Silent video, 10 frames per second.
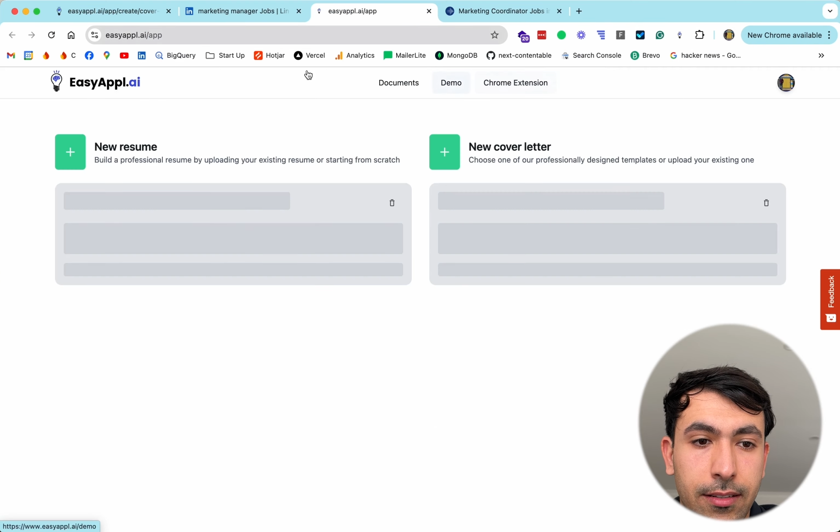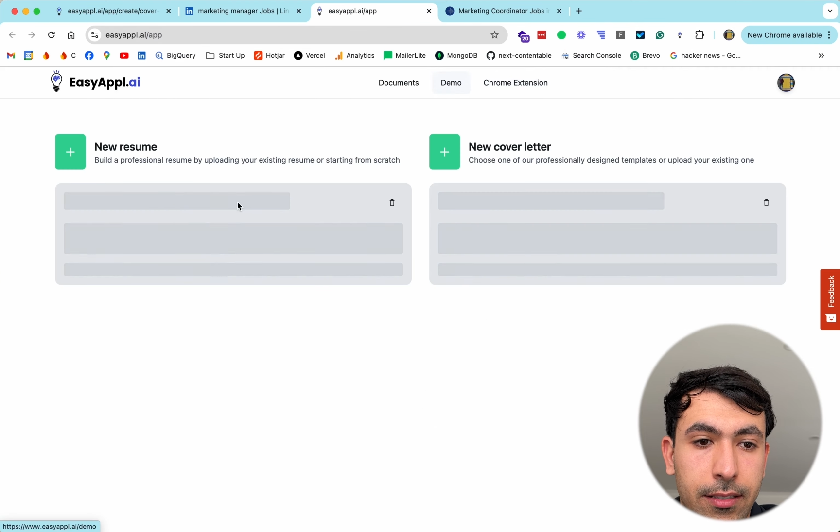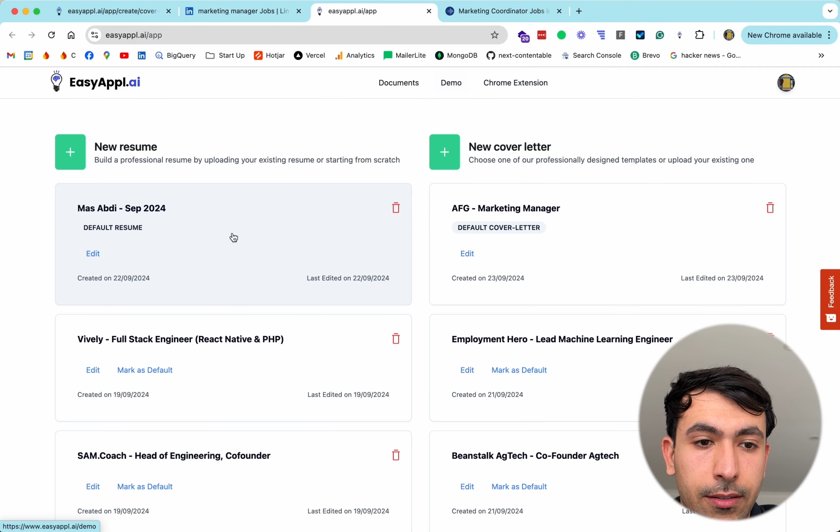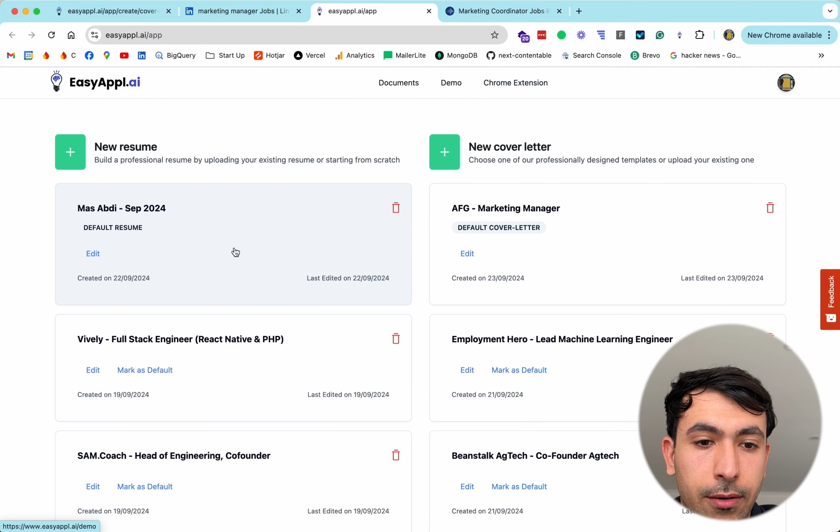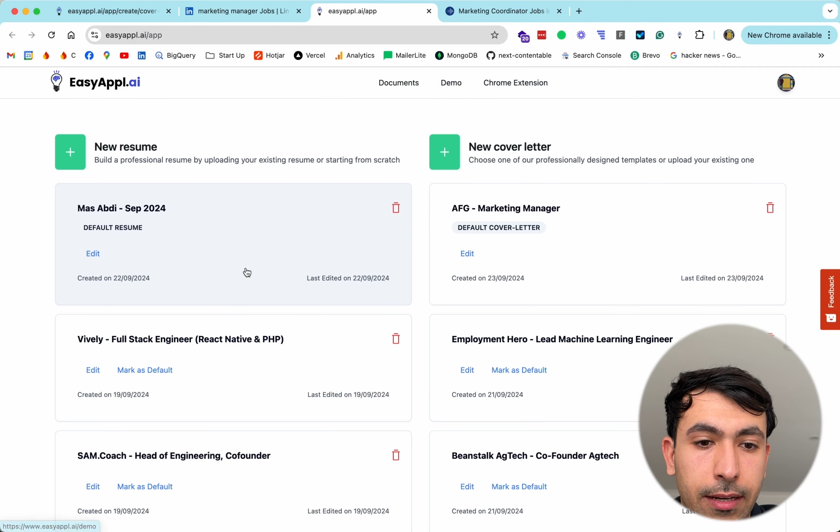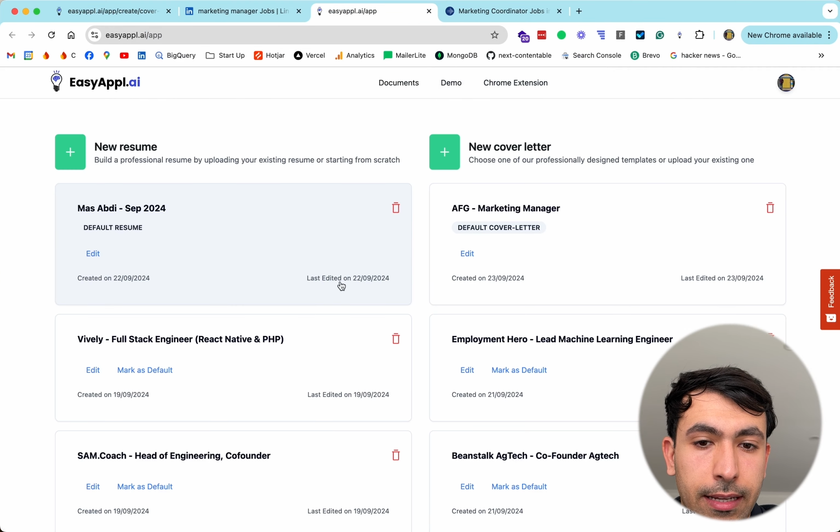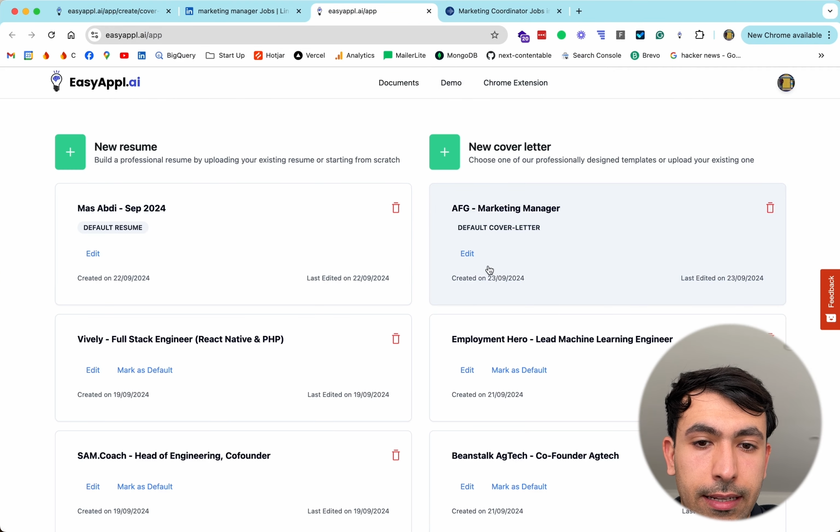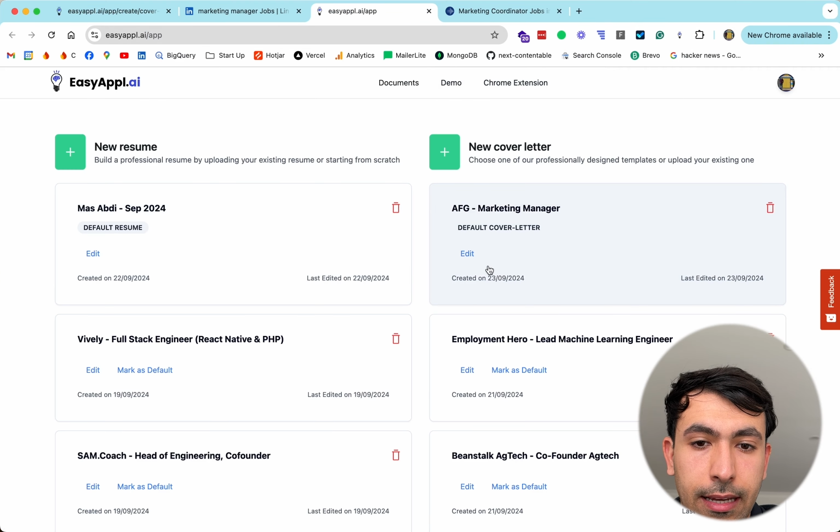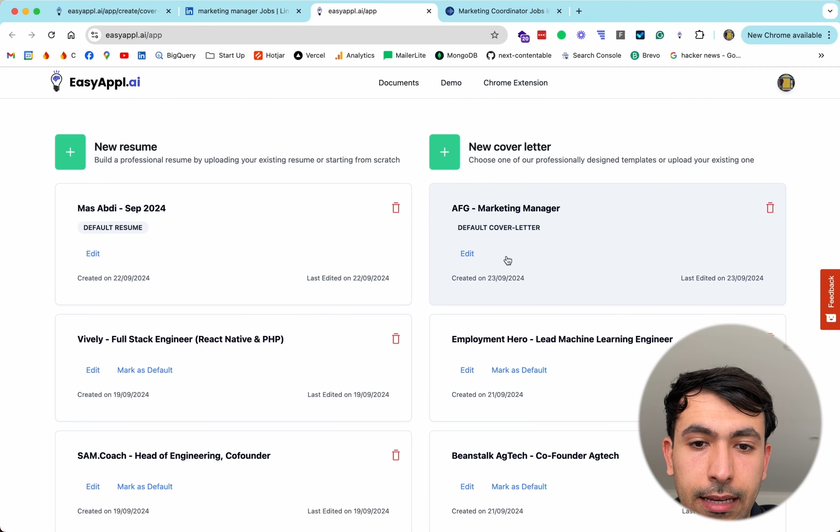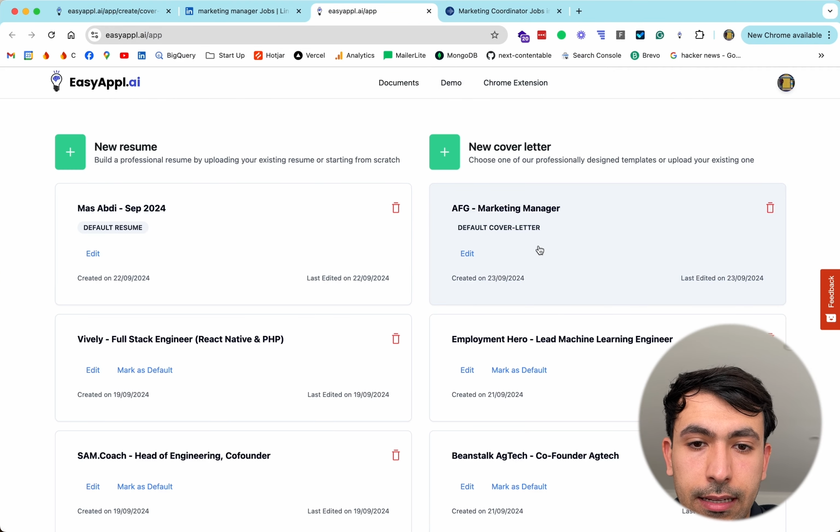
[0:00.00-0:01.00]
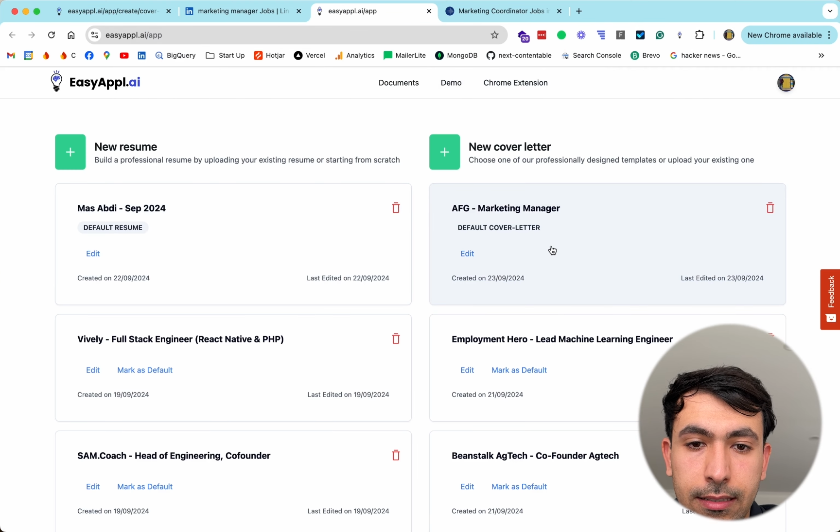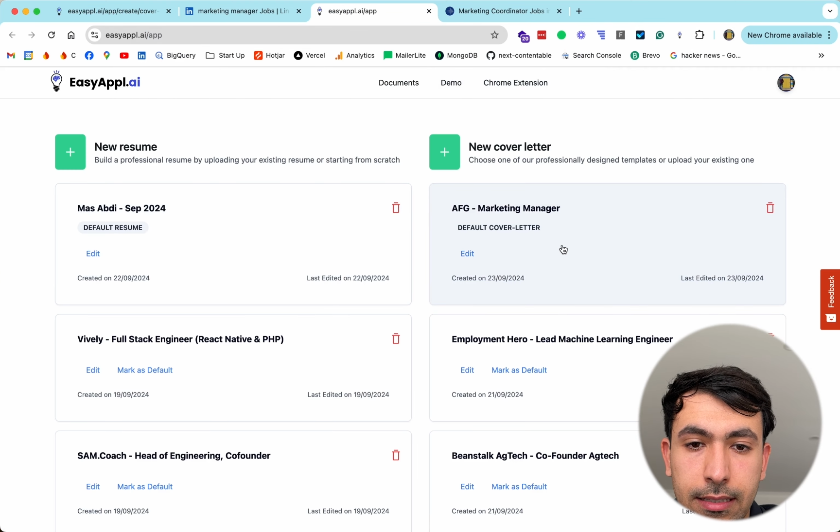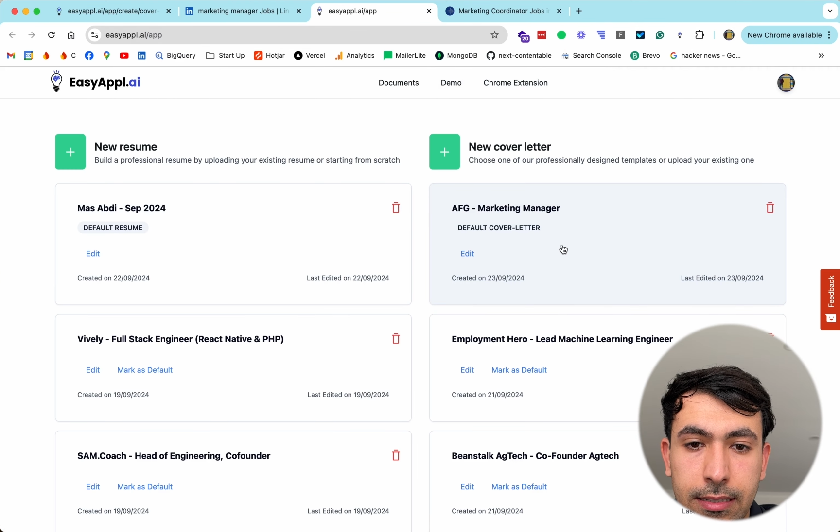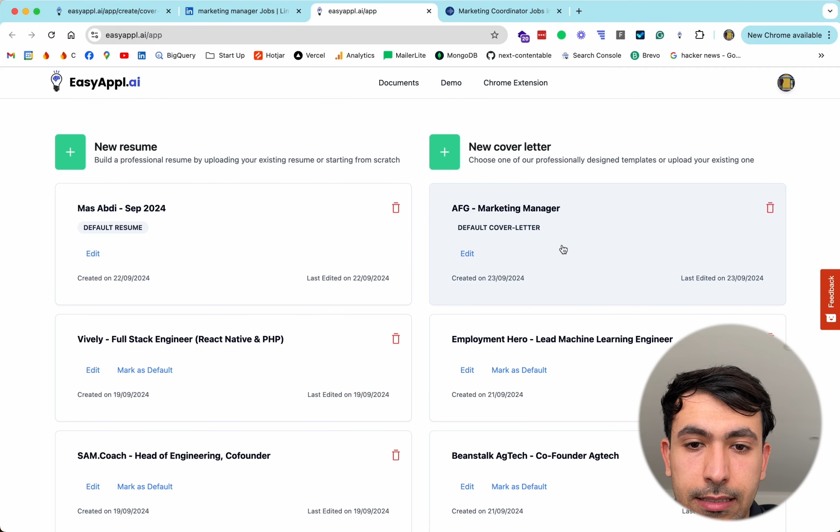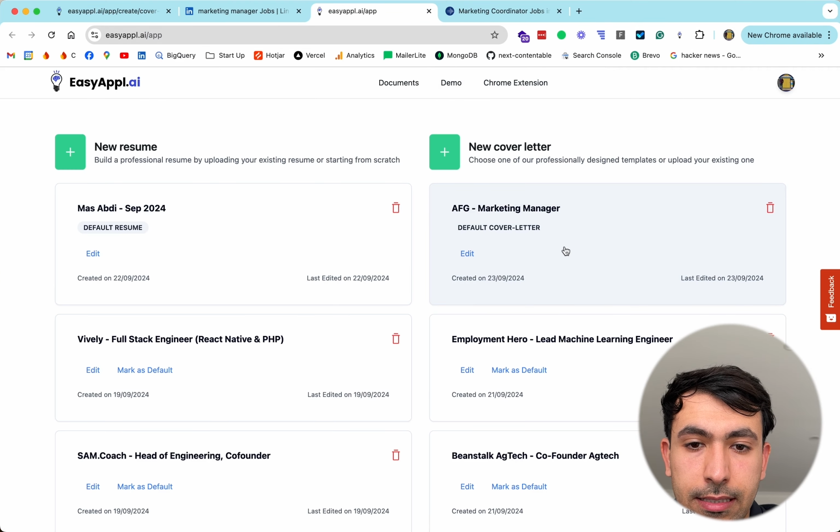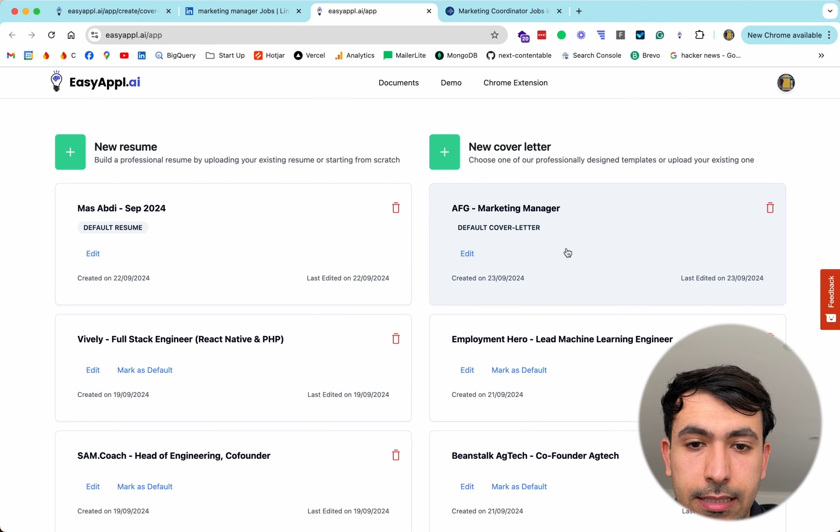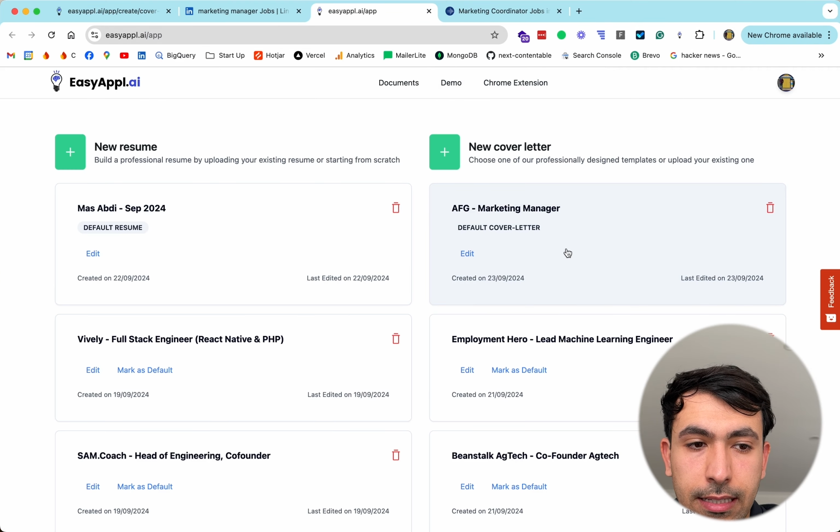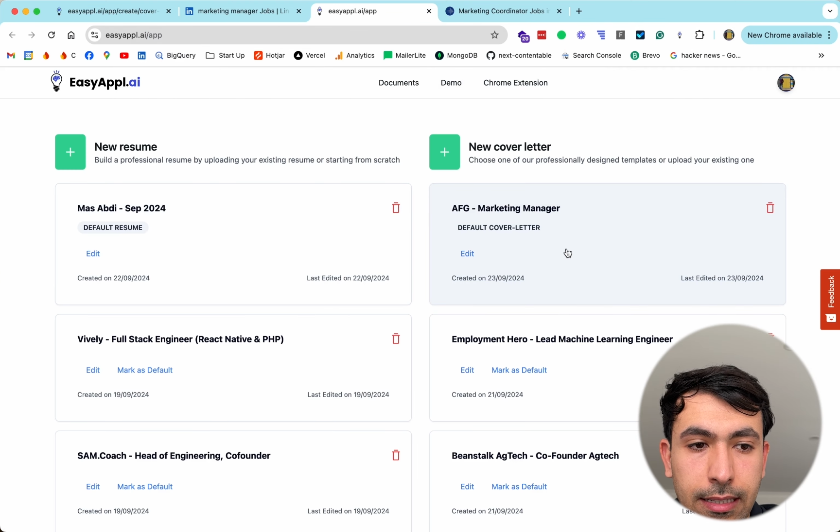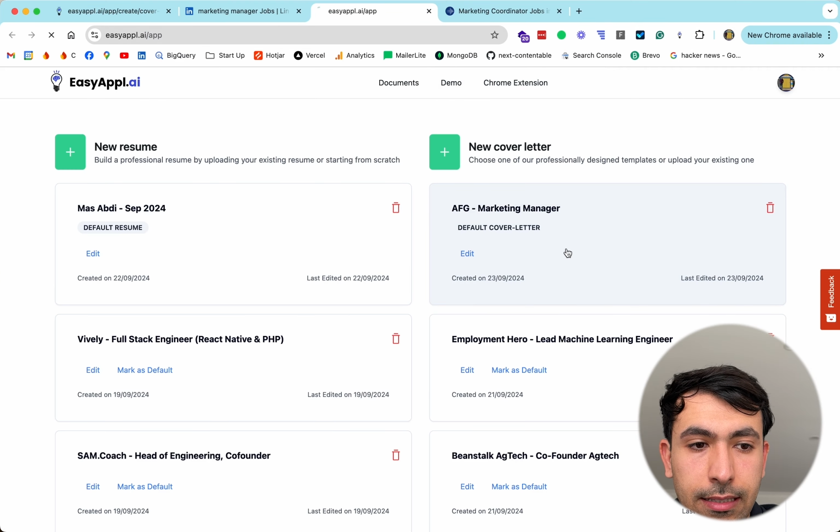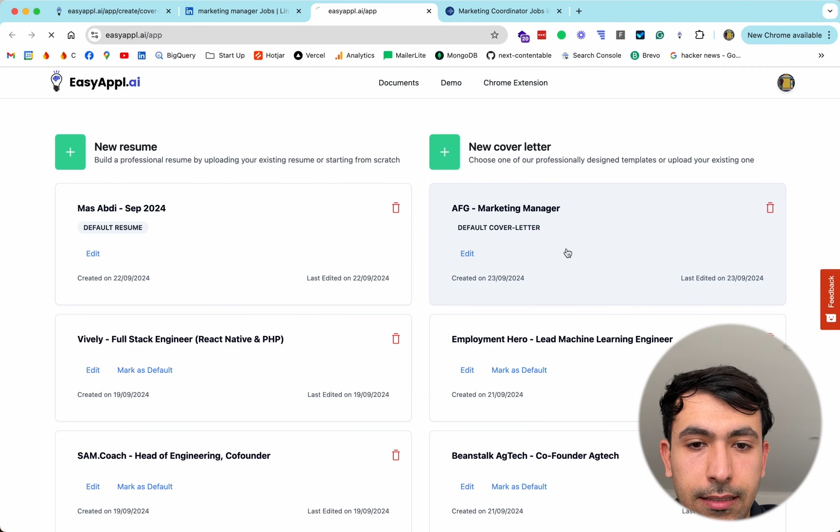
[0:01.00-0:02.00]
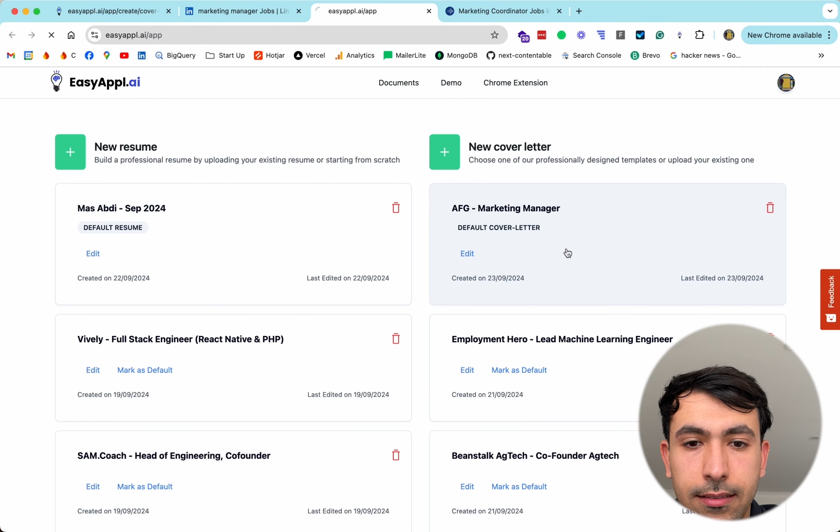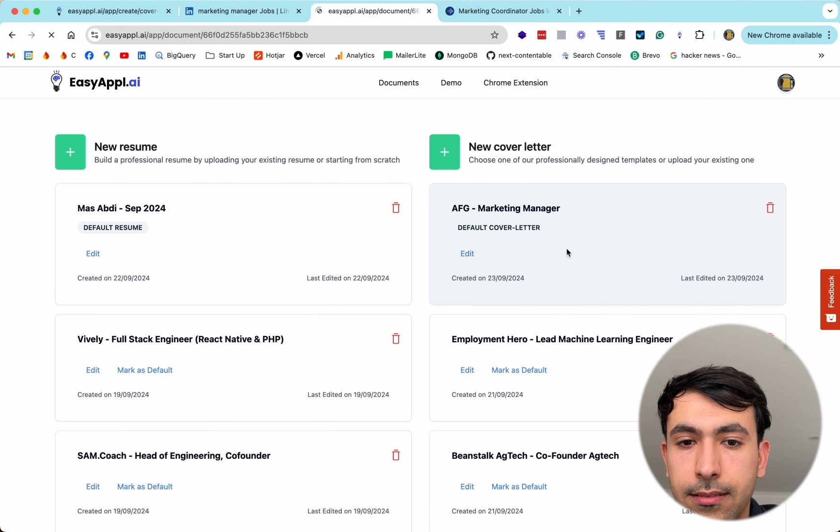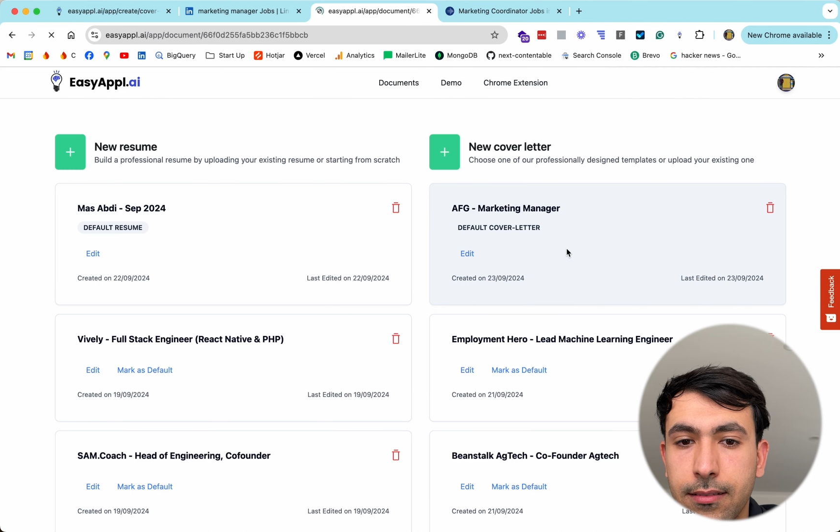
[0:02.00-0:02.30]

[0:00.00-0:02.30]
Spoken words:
you can go ahead and see